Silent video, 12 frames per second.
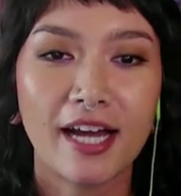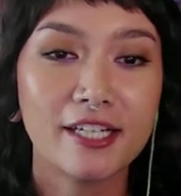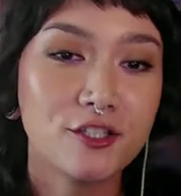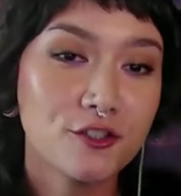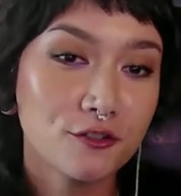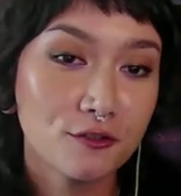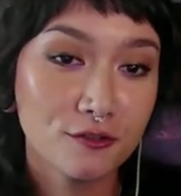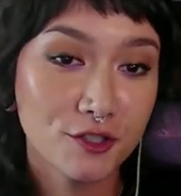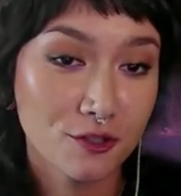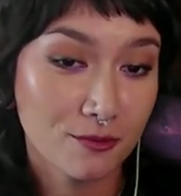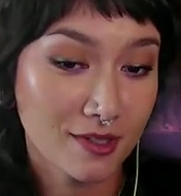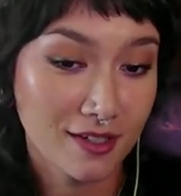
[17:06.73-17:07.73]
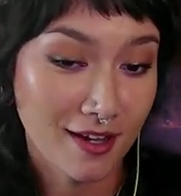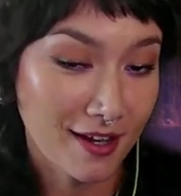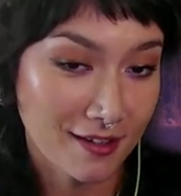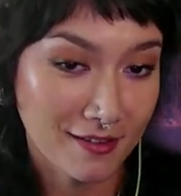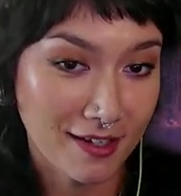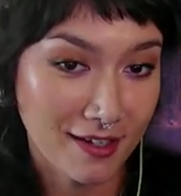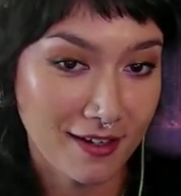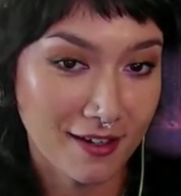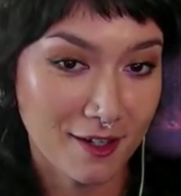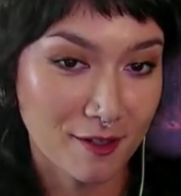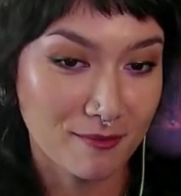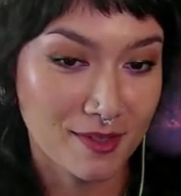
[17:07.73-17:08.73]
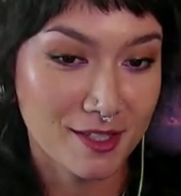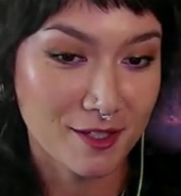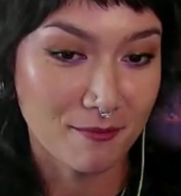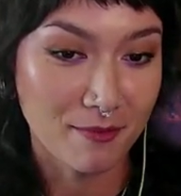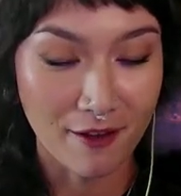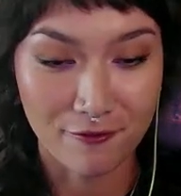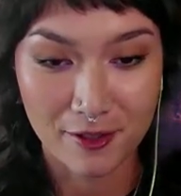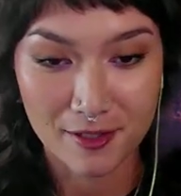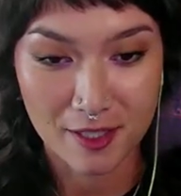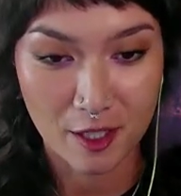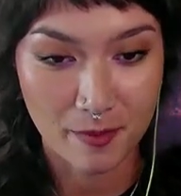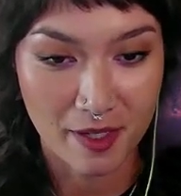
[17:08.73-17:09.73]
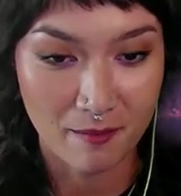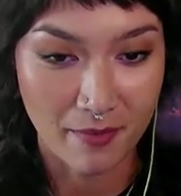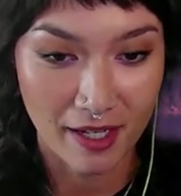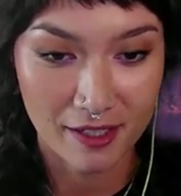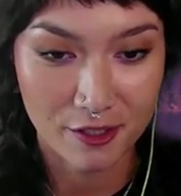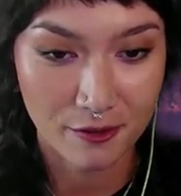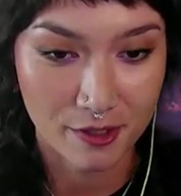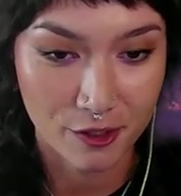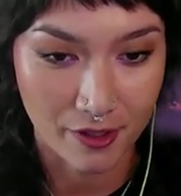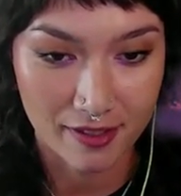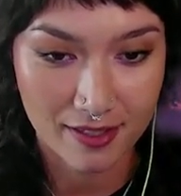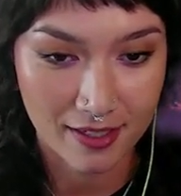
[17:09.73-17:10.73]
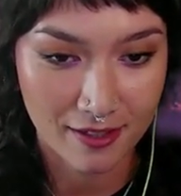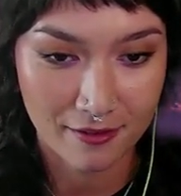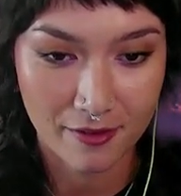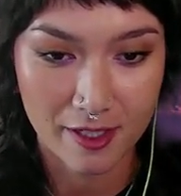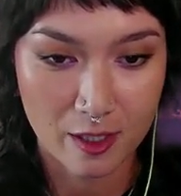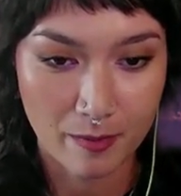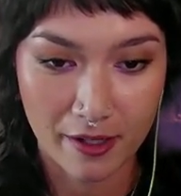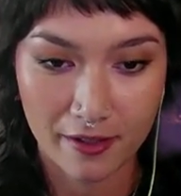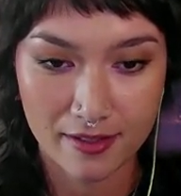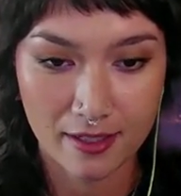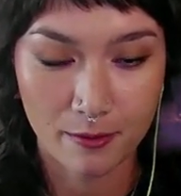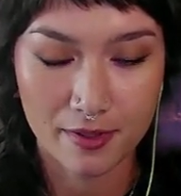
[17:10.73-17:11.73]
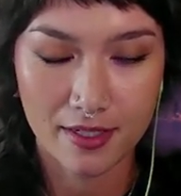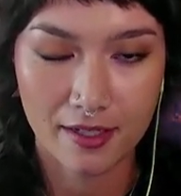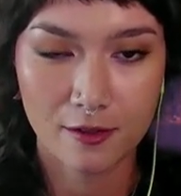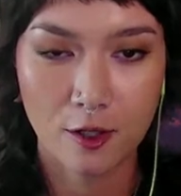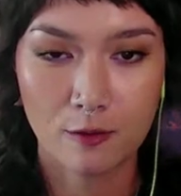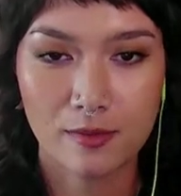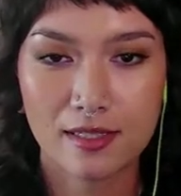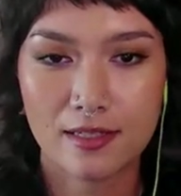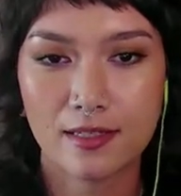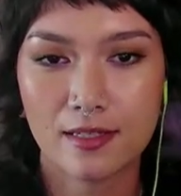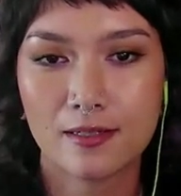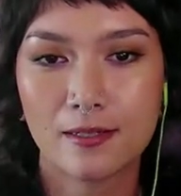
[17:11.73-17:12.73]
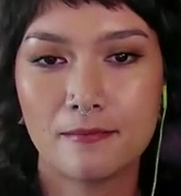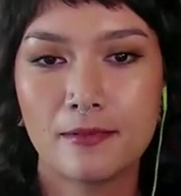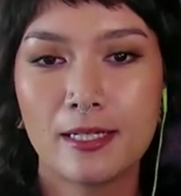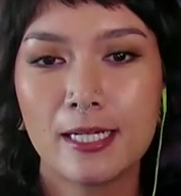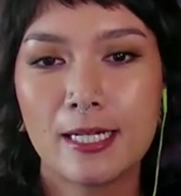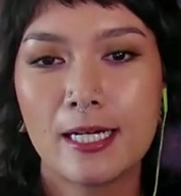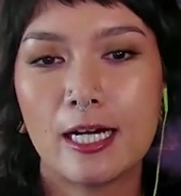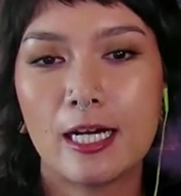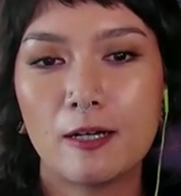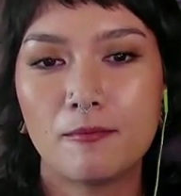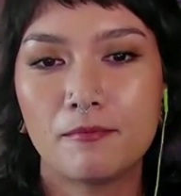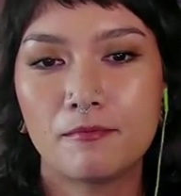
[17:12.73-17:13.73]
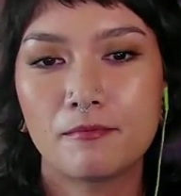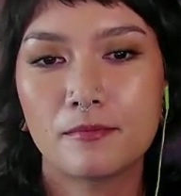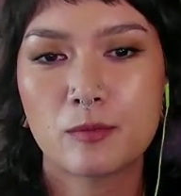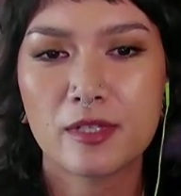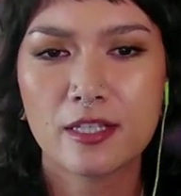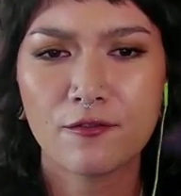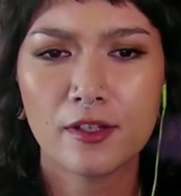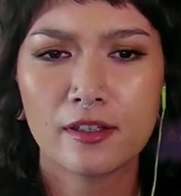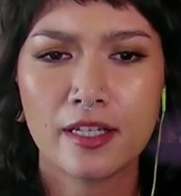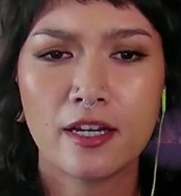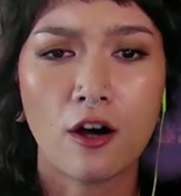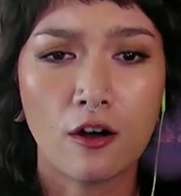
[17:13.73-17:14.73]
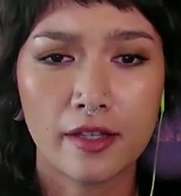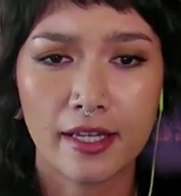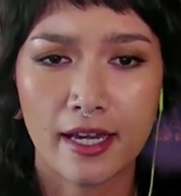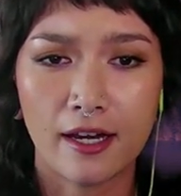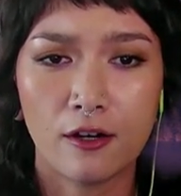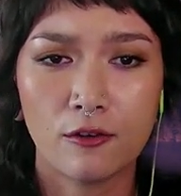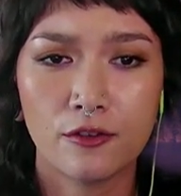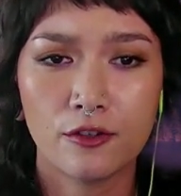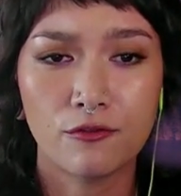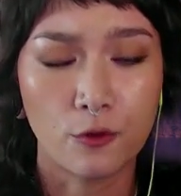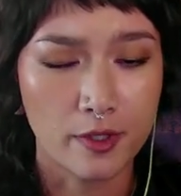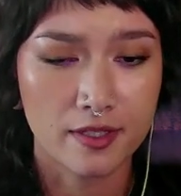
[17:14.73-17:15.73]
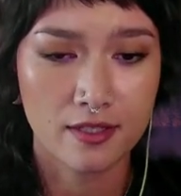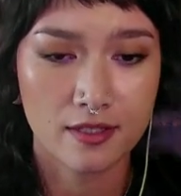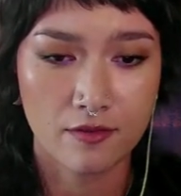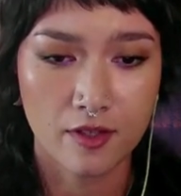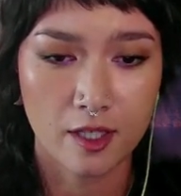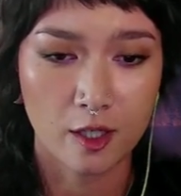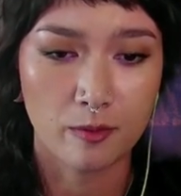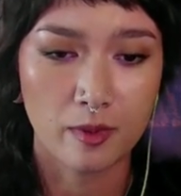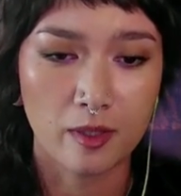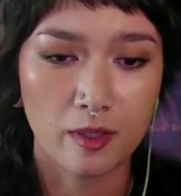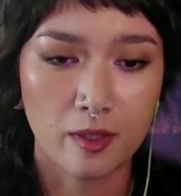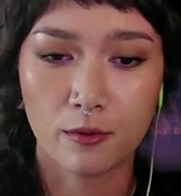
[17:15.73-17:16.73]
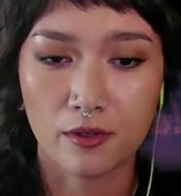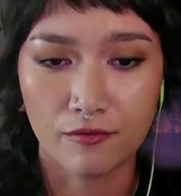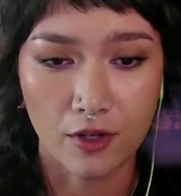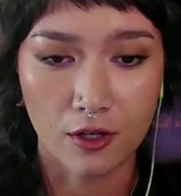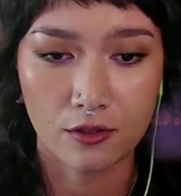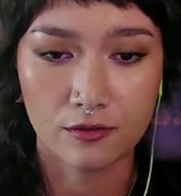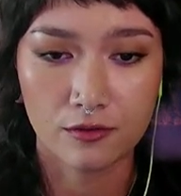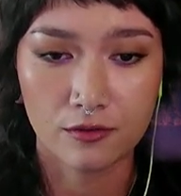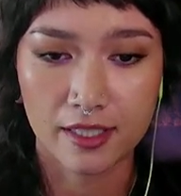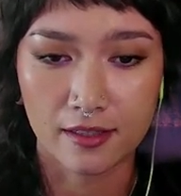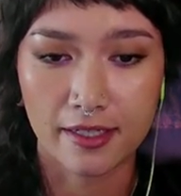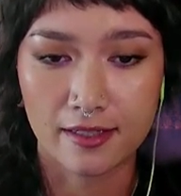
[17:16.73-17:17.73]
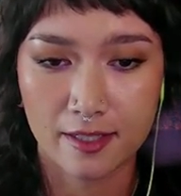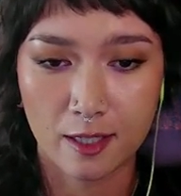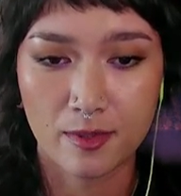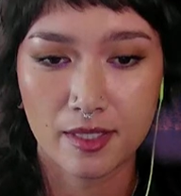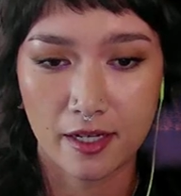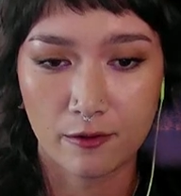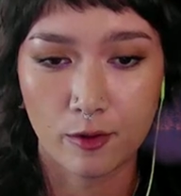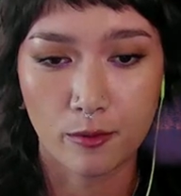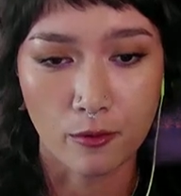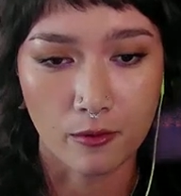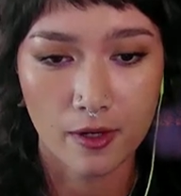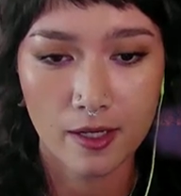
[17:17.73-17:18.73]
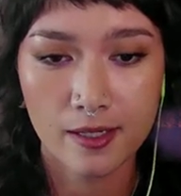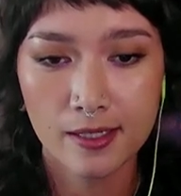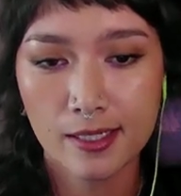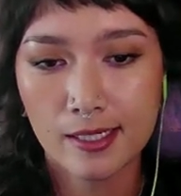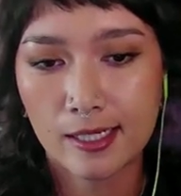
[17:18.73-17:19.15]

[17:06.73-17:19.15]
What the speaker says: I do just want to highlight some efforts that are being made to address kind of the disparities that we're seeing in the homelessness system, specifically calling out the voices of the young people that were involved in the landscape scan report.